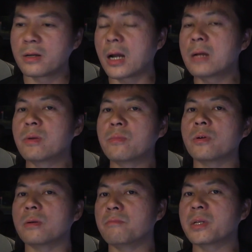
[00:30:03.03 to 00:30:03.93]
I
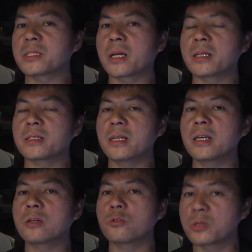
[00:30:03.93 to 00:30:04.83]
remember Mercedes
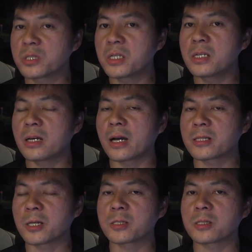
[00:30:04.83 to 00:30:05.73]
EQC I
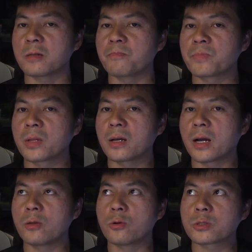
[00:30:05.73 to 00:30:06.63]
tested,
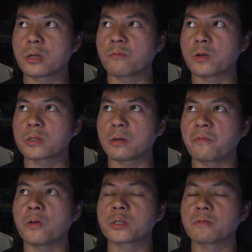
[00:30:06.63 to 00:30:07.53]
and also it was a
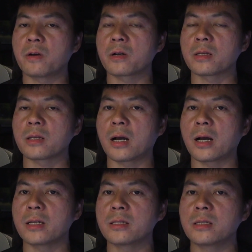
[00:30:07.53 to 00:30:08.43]
Volkswagen
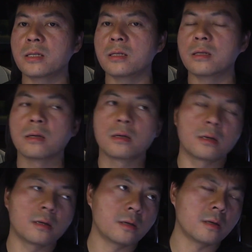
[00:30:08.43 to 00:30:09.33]

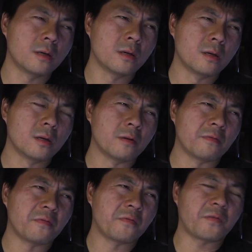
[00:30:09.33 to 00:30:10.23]

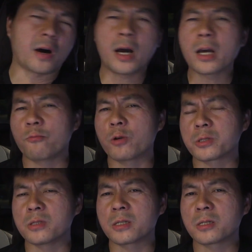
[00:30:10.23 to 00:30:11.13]
ID5,
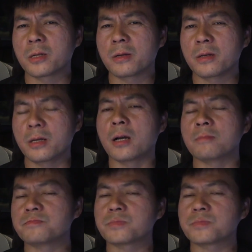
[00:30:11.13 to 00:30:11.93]
wasn't it? Yeah.